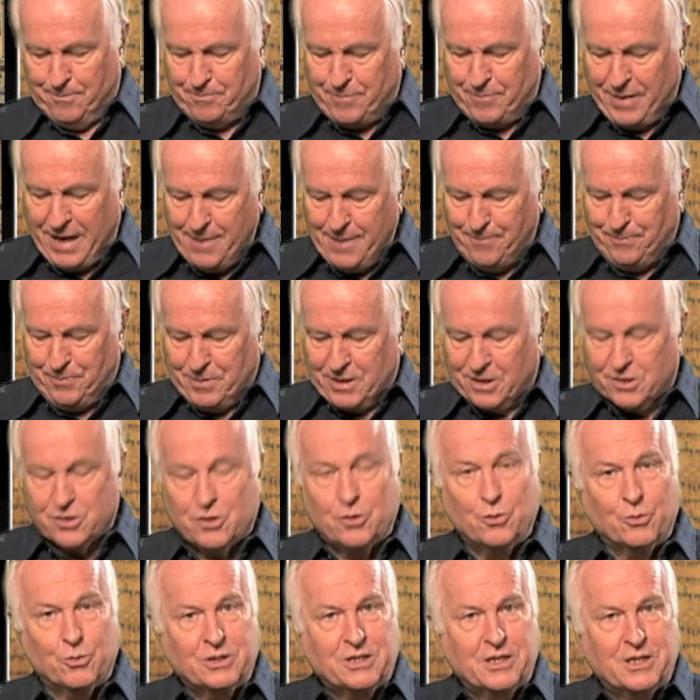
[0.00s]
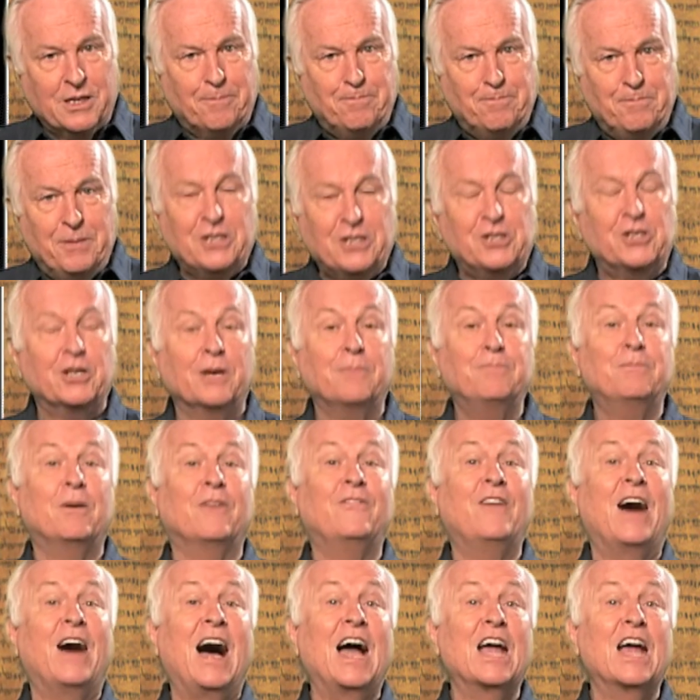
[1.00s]
Papius, who was the bishop
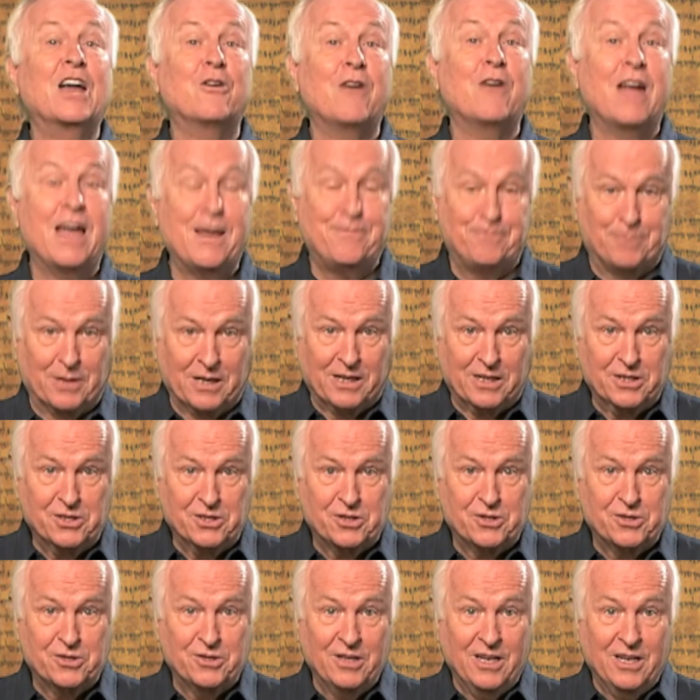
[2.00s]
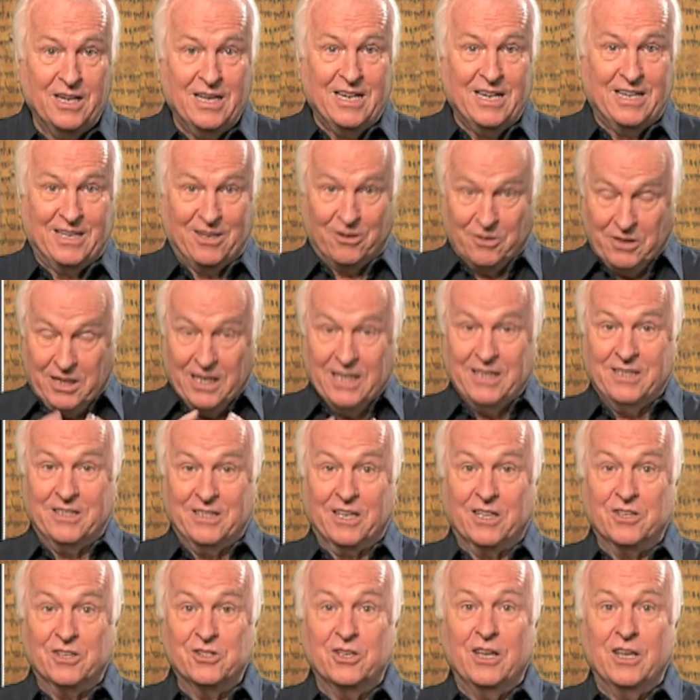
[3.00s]
of Hierapolis, now get
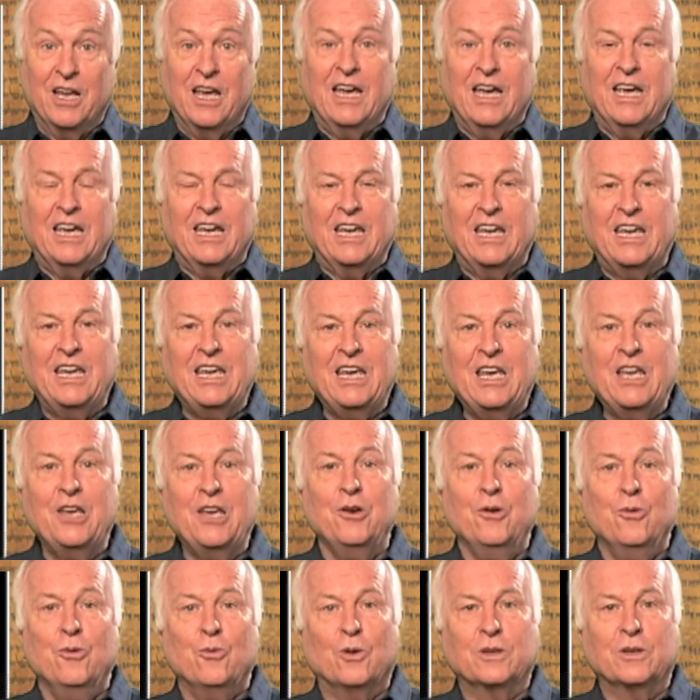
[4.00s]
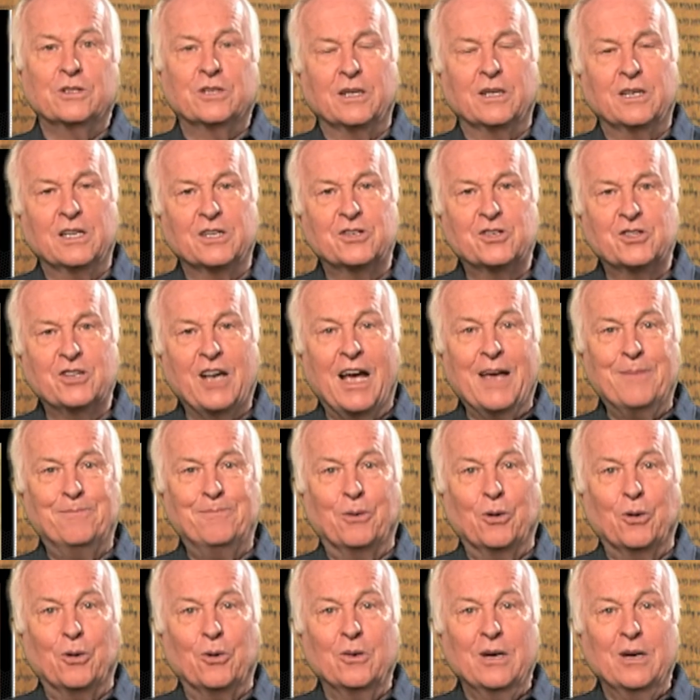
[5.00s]
this, he was a
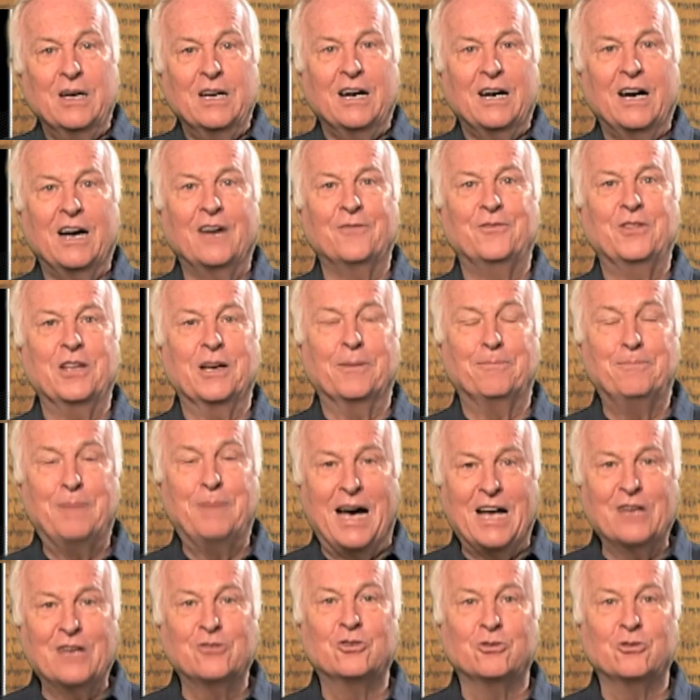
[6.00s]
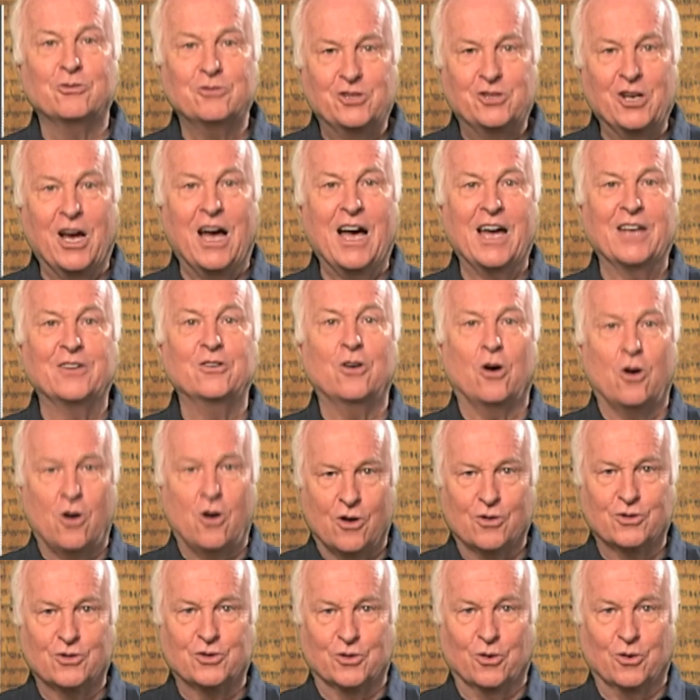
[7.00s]
disciple of the Apostle John
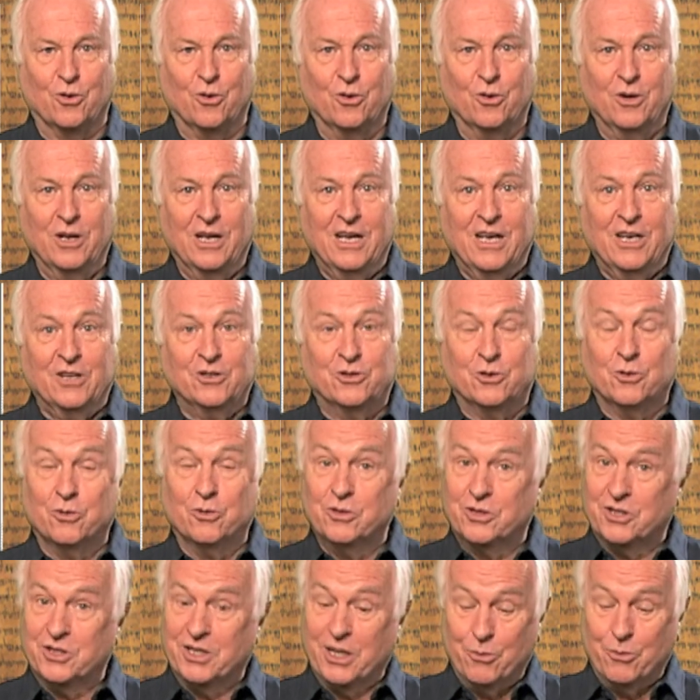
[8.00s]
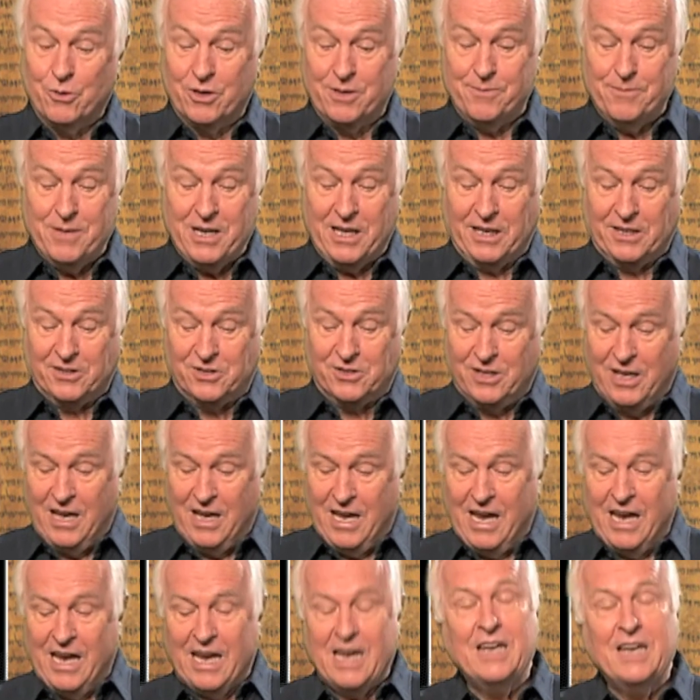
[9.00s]
also. So see what it means.
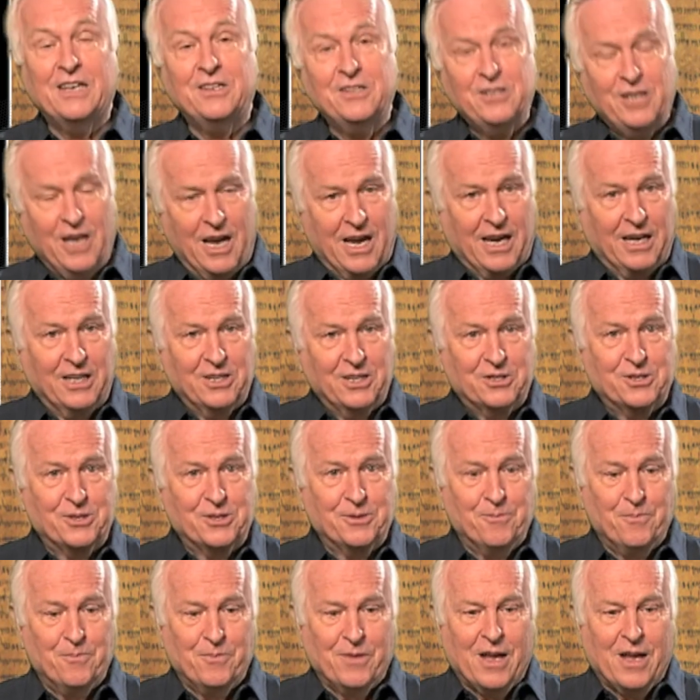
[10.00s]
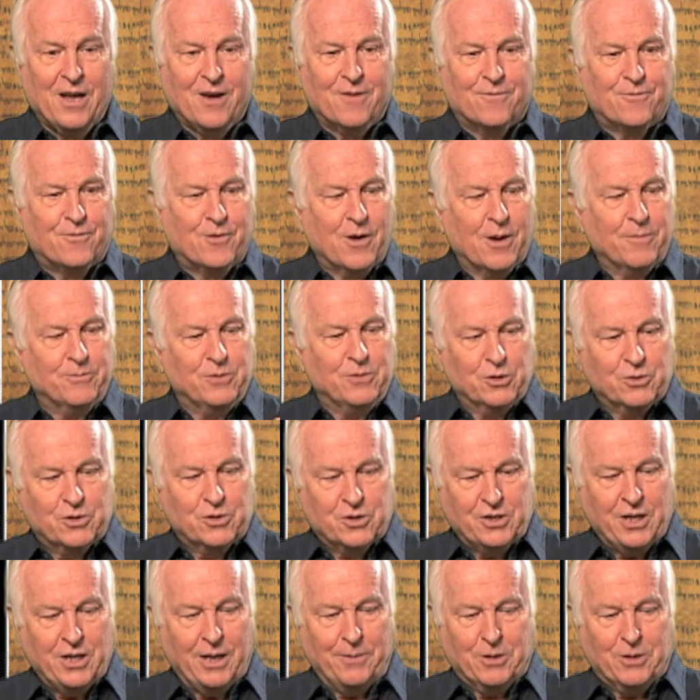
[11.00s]
It takes from
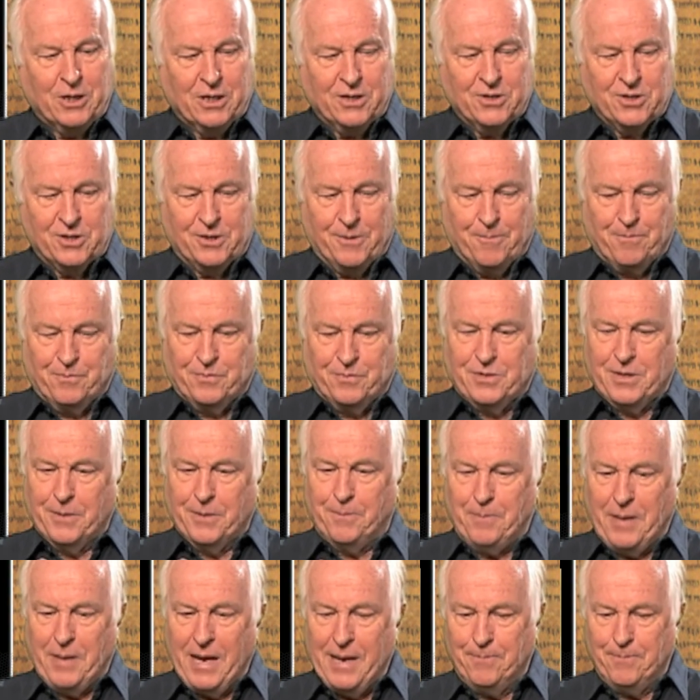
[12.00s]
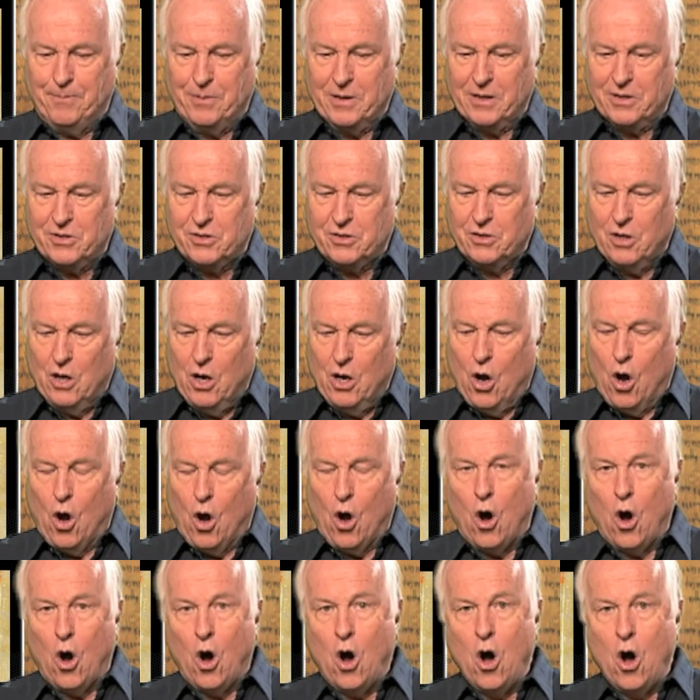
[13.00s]
Eusebius to Papius
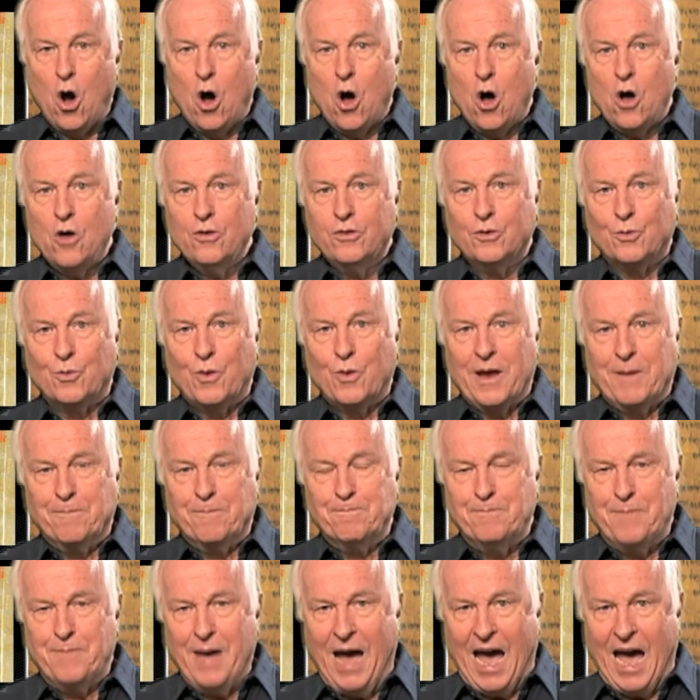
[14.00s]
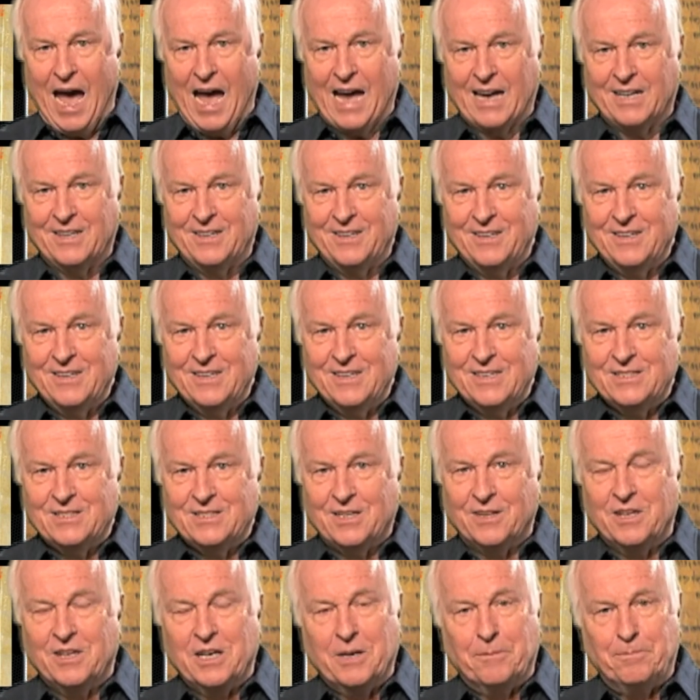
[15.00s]
all the way back
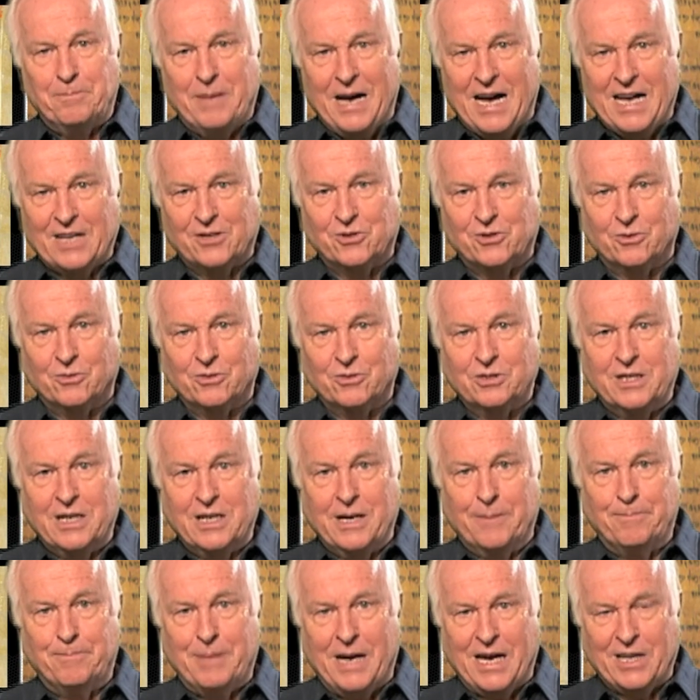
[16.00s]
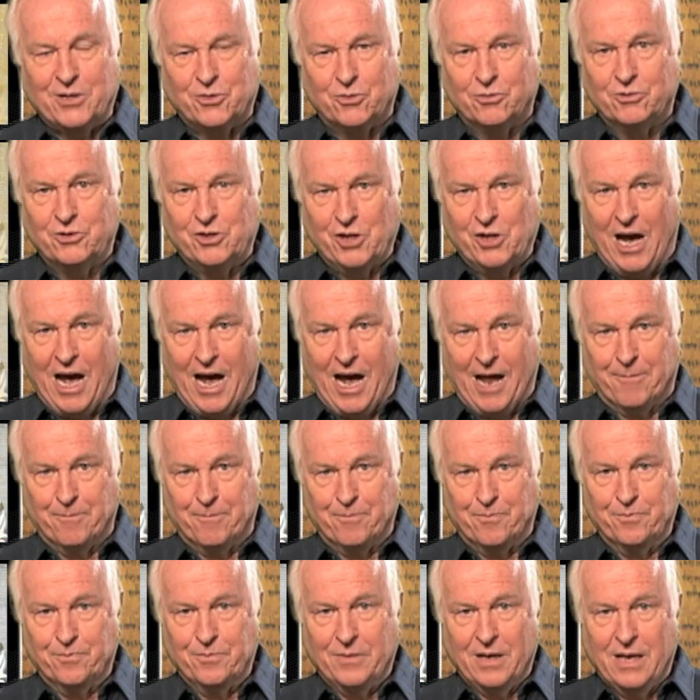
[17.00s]
to the apostles, the Apostle John.